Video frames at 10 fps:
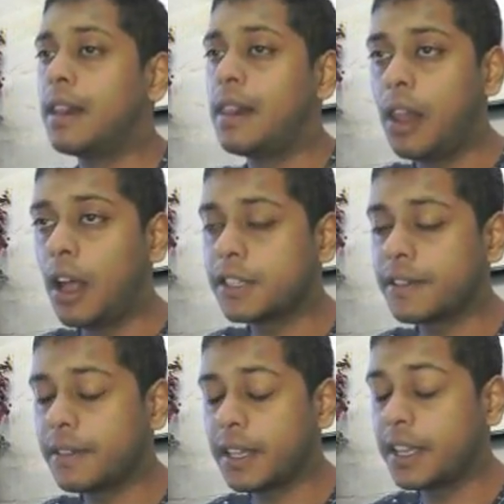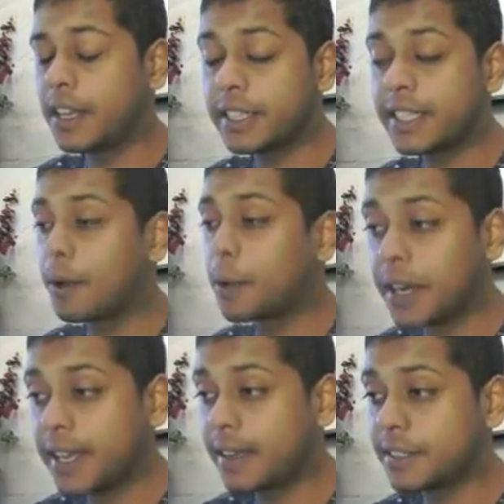Here's their
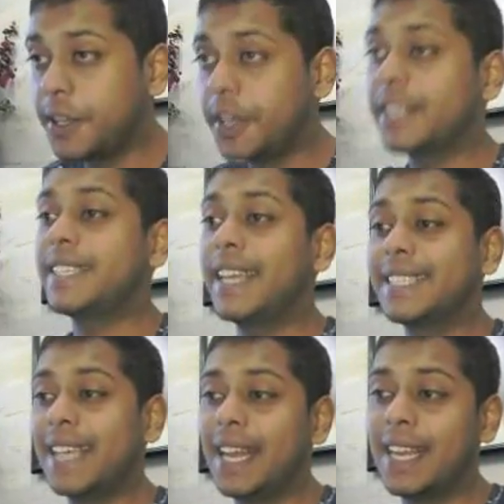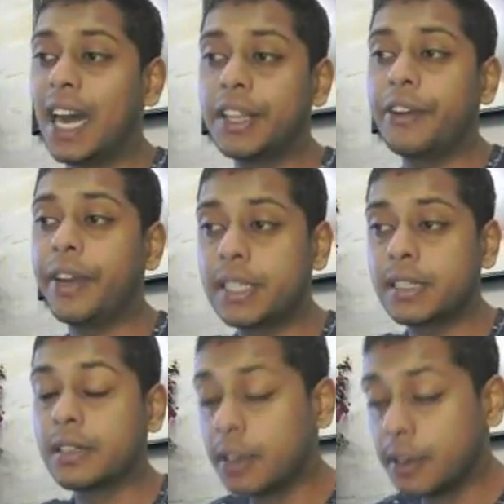working, so you can see exactly how they reached
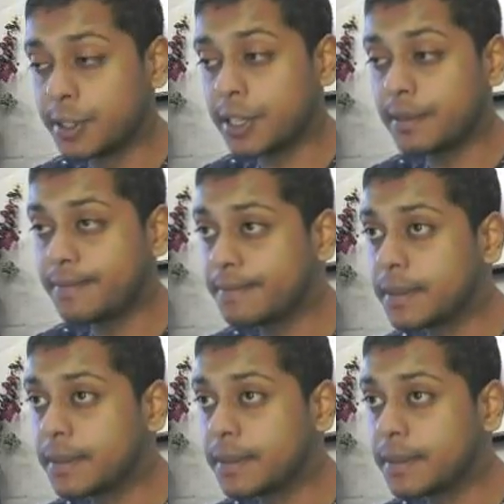this conclusion.